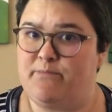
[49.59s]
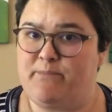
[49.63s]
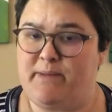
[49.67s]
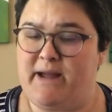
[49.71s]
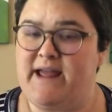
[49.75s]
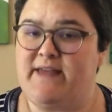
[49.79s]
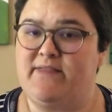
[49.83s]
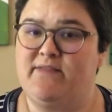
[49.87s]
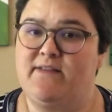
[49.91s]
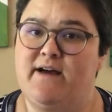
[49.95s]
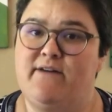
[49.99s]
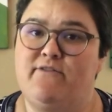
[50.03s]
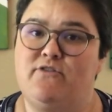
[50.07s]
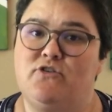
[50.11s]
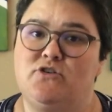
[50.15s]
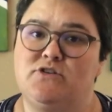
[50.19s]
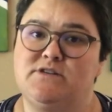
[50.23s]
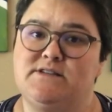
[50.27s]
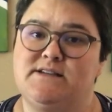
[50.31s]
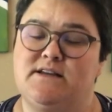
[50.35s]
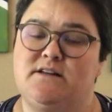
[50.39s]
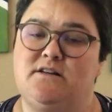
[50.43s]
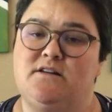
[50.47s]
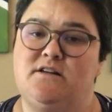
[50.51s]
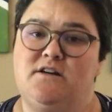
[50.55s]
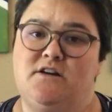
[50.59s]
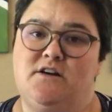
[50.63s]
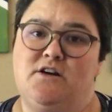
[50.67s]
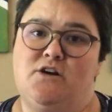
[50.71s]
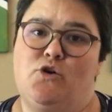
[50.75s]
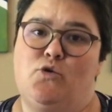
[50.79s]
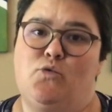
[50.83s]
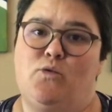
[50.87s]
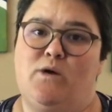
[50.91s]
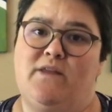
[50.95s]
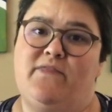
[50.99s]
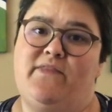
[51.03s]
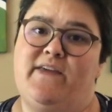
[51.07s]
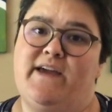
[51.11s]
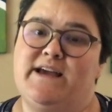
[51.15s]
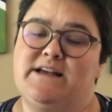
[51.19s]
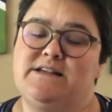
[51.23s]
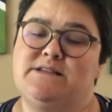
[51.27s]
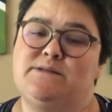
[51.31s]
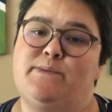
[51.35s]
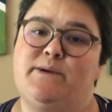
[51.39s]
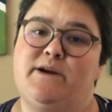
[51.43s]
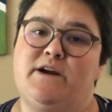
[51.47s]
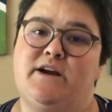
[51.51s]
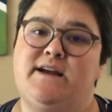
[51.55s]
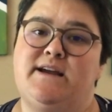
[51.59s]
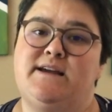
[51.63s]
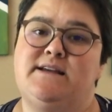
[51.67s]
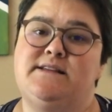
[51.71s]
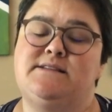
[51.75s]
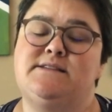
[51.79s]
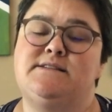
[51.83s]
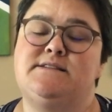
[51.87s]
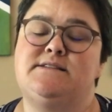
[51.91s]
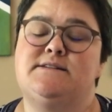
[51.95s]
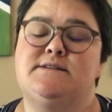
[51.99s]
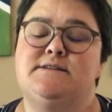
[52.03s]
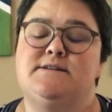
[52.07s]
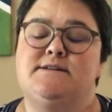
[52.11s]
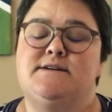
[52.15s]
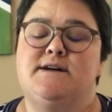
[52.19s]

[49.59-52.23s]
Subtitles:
pain levels and what they experienced.